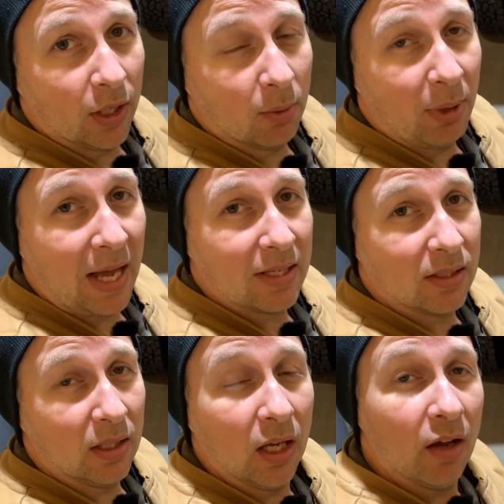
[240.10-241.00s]

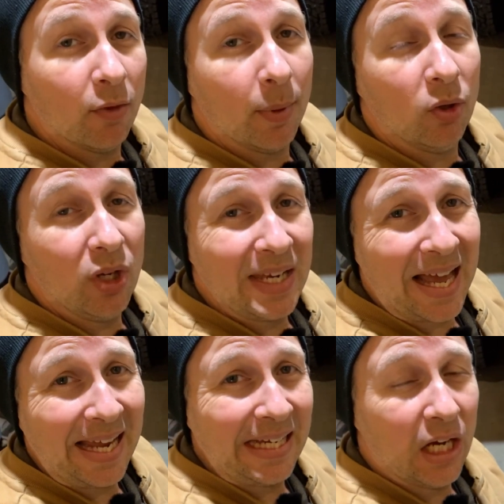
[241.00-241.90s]
capacity of about
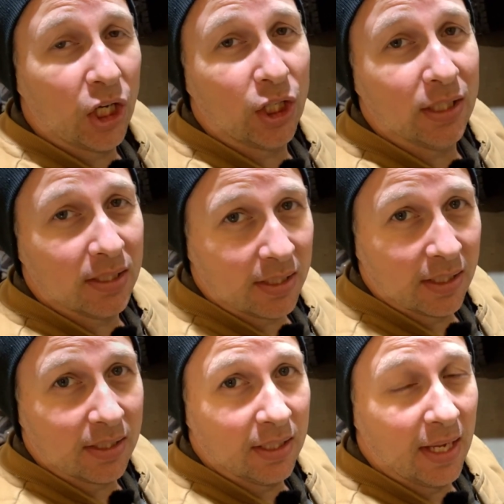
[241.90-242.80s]

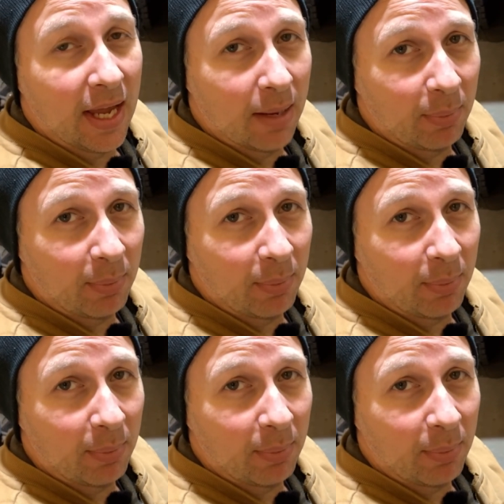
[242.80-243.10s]
960 amp